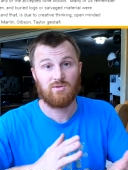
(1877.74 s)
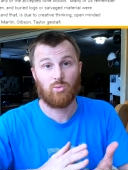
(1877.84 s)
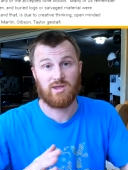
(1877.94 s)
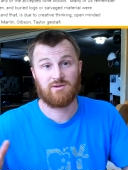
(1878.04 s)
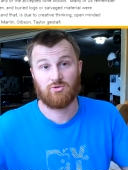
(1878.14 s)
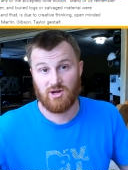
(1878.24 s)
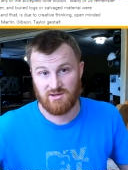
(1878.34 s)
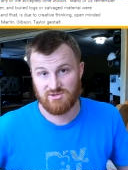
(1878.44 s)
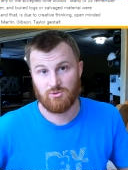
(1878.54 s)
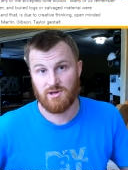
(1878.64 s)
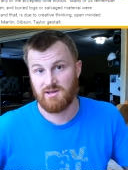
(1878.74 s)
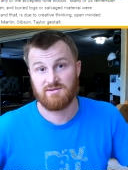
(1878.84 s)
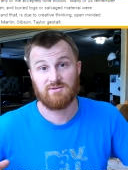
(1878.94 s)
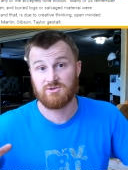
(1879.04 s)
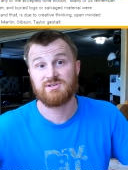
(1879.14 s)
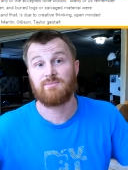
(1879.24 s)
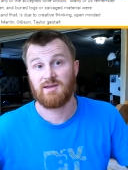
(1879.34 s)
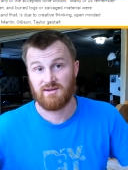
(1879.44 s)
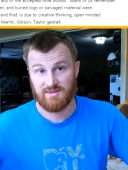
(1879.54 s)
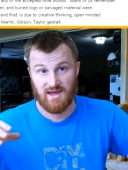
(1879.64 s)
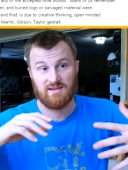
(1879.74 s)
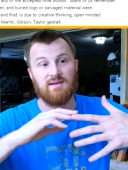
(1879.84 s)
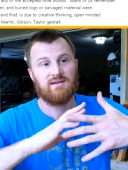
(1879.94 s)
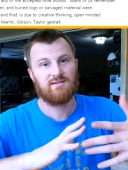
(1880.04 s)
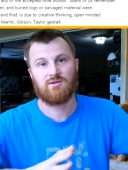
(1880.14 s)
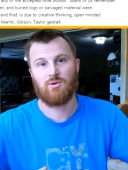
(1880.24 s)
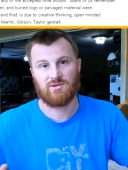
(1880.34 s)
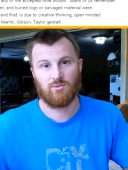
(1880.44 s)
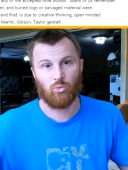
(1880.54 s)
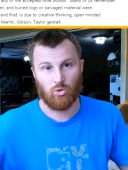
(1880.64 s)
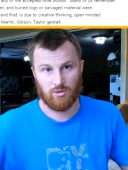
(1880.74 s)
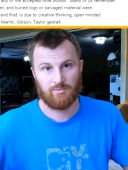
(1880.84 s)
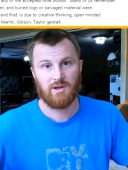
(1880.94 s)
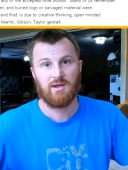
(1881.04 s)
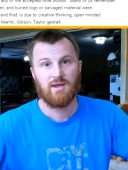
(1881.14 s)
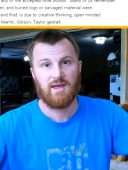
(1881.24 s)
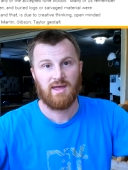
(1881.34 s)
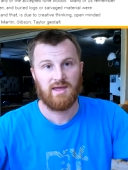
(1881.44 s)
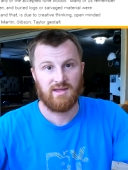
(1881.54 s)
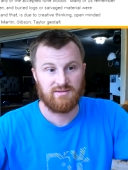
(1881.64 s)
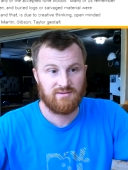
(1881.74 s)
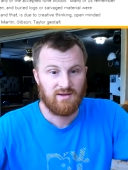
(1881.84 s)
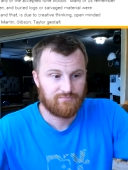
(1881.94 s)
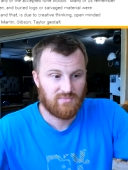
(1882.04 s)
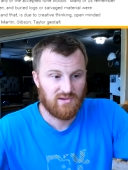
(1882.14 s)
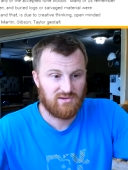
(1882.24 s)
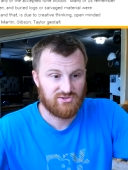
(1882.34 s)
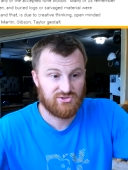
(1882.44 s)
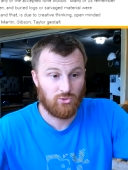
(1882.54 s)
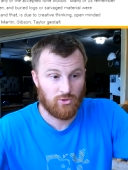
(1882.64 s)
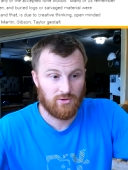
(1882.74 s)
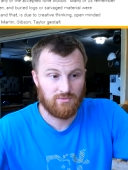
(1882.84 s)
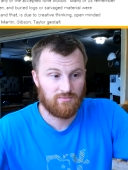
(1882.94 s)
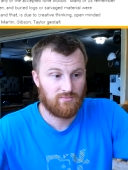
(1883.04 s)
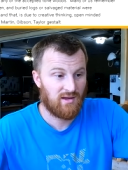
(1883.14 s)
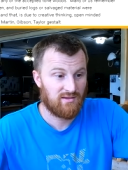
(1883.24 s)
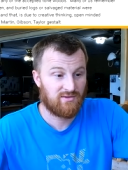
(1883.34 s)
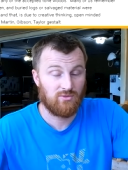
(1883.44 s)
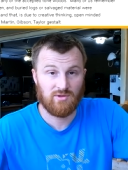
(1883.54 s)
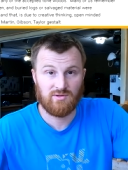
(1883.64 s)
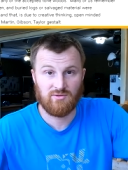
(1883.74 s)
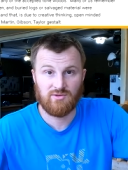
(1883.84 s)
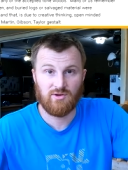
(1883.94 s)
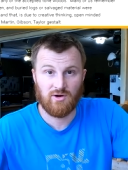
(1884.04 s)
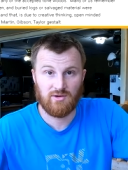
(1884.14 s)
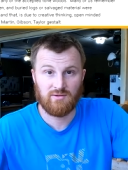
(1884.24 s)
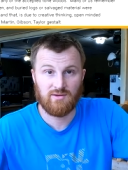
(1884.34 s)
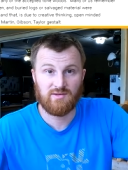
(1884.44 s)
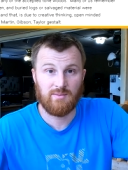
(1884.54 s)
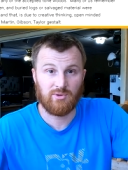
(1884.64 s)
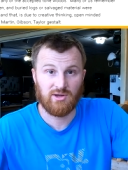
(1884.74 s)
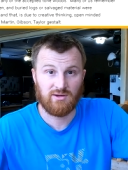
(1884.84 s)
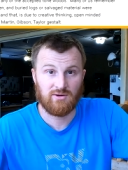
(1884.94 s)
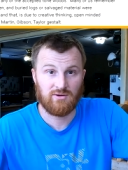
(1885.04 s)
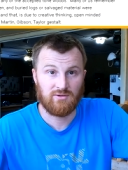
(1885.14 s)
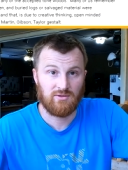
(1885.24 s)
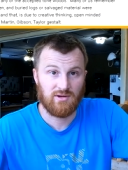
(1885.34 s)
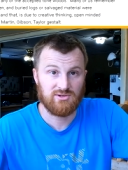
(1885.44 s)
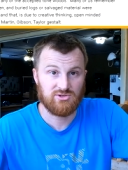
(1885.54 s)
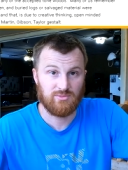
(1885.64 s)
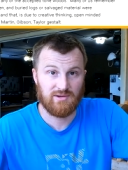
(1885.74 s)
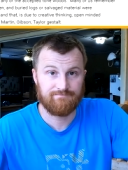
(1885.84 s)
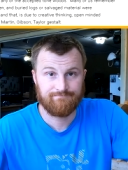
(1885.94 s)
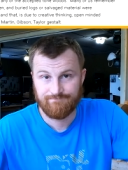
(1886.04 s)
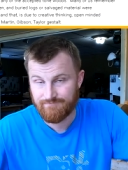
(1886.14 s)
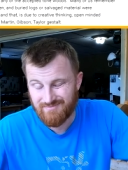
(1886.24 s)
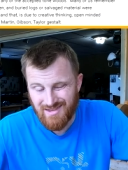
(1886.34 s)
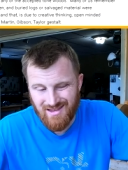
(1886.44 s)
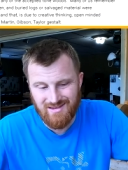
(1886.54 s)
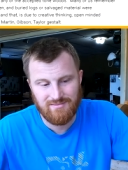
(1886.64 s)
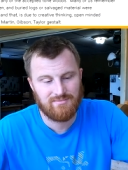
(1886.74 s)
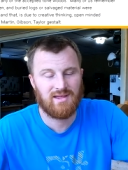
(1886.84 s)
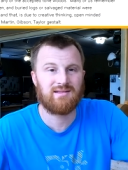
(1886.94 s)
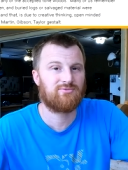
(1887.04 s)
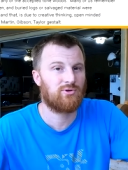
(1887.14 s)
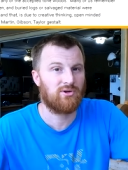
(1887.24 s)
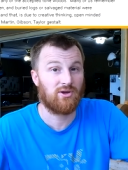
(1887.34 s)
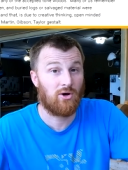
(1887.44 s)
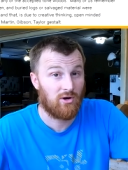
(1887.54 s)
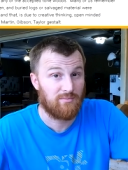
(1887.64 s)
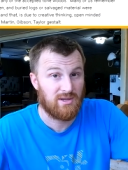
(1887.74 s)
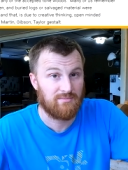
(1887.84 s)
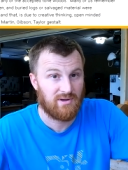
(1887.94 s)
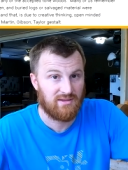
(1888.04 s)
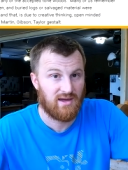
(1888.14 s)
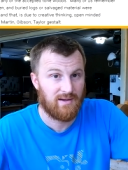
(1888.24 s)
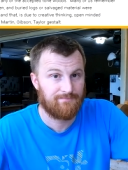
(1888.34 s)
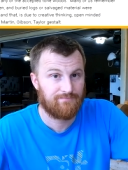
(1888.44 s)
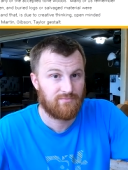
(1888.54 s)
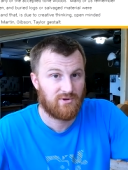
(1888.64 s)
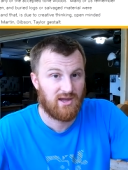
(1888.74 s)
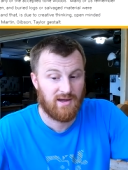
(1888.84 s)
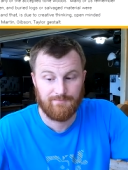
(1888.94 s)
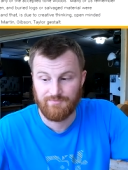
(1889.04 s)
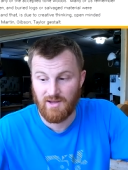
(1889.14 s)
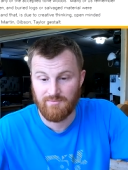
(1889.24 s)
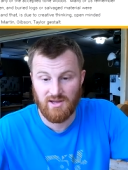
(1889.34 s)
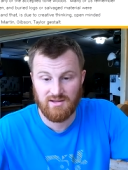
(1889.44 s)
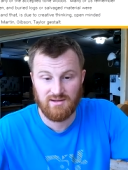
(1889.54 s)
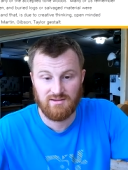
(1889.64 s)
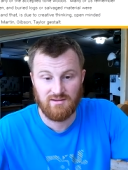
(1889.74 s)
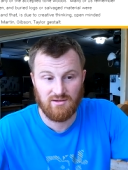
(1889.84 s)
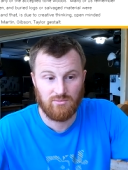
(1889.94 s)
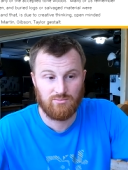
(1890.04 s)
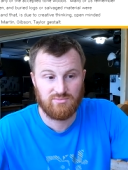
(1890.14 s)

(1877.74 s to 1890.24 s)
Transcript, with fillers: the way the grain is oriented or something like that, is going to warp and distort as soon as you start assembling your instrument. That, that's really all I mean by that, okay? I'm not a, a